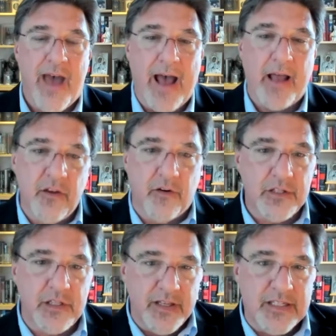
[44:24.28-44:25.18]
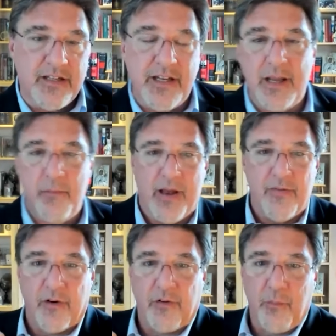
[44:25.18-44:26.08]
that there's this team
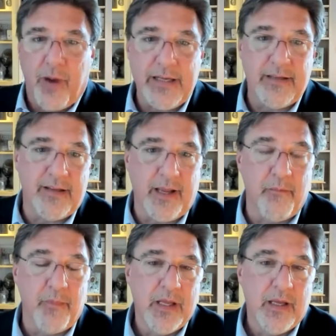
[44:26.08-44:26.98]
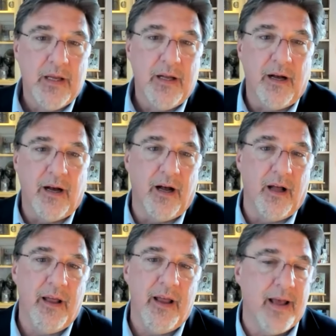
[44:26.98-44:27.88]
and there's my team.
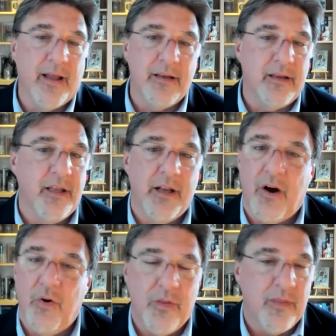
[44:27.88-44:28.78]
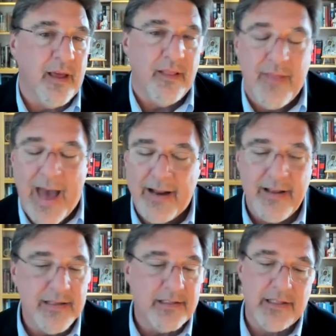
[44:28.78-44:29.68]
Uh, and you know that that
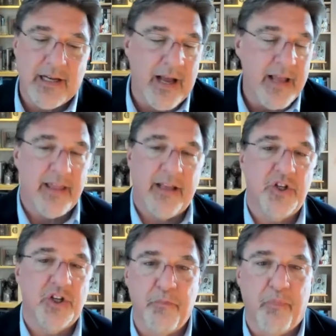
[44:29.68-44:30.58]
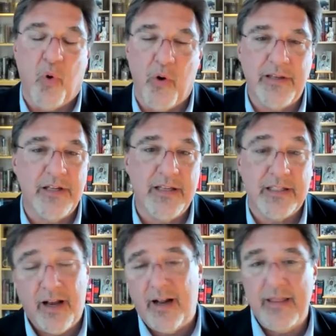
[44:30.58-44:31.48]
is, I think, just
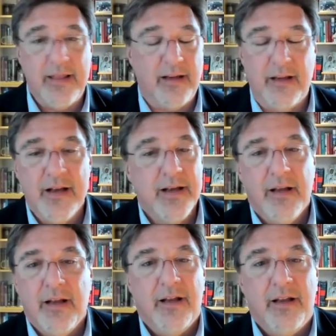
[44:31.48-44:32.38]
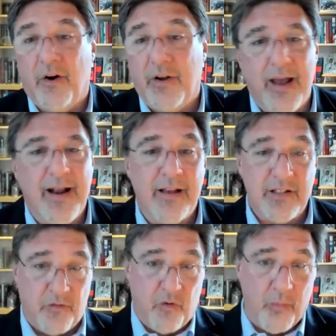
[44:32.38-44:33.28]
poisonous. And I think, you know, again,
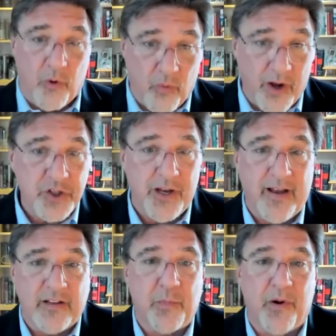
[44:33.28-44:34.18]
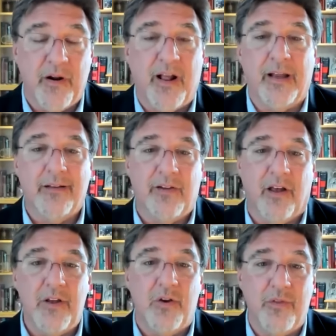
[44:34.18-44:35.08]
as a former Russia expert, I can
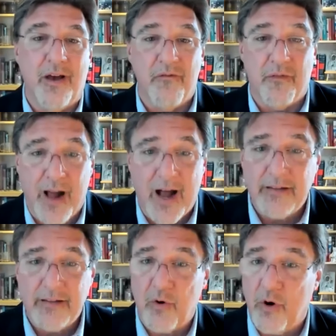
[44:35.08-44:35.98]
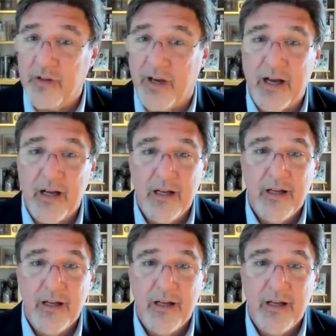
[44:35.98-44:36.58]
tell you that vrag naroda,